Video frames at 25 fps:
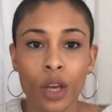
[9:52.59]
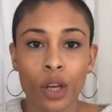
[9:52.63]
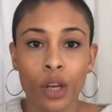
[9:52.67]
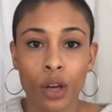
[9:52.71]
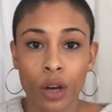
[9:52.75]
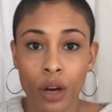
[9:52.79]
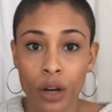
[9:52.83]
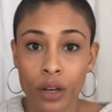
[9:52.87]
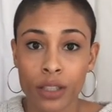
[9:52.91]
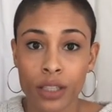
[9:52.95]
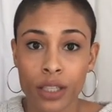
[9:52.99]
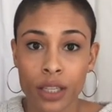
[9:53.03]

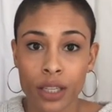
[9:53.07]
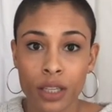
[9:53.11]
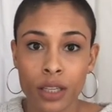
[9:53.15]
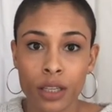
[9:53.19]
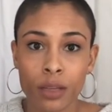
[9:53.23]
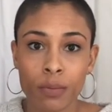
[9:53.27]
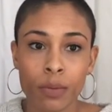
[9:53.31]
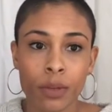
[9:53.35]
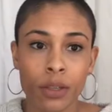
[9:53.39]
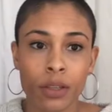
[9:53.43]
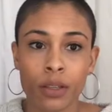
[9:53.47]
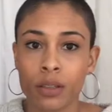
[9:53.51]

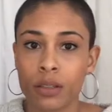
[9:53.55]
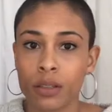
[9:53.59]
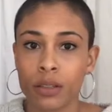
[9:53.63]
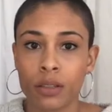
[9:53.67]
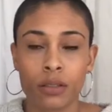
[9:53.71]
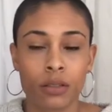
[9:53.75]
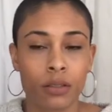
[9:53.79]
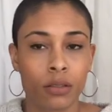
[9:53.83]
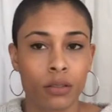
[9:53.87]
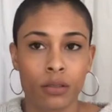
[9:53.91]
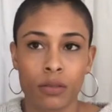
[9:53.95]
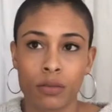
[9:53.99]
Gardein because
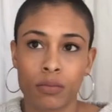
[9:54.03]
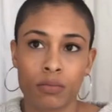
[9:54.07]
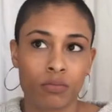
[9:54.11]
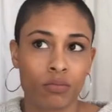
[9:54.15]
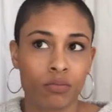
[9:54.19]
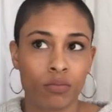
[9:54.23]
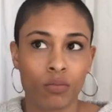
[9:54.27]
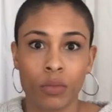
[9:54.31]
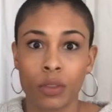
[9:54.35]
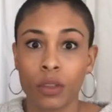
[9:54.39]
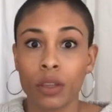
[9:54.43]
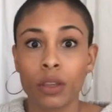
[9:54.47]
it's
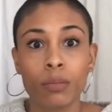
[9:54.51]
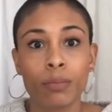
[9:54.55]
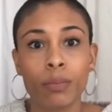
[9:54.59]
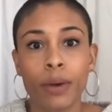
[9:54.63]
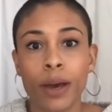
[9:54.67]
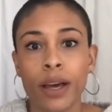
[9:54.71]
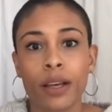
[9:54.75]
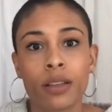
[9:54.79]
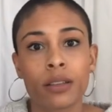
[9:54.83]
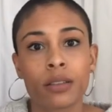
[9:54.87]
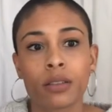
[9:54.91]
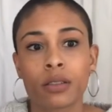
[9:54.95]
the
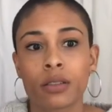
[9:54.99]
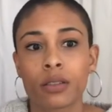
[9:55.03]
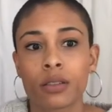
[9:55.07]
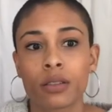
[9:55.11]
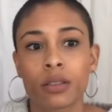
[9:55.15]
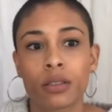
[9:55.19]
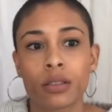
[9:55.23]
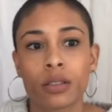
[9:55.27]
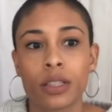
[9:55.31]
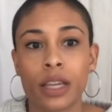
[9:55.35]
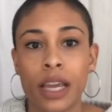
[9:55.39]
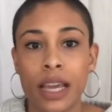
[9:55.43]

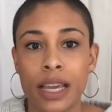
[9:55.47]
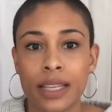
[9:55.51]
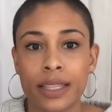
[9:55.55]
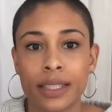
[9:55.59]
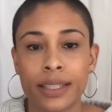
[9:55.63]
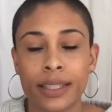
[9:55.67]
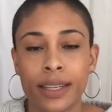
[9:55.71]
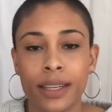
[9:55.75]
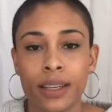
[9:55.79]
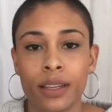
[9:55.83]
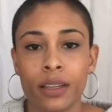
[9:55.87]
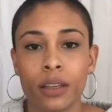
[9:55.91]
best
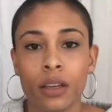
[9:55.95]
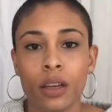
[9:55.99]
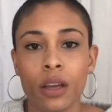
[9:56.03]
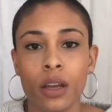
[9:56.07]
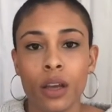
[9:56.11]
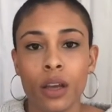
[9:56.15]
tasting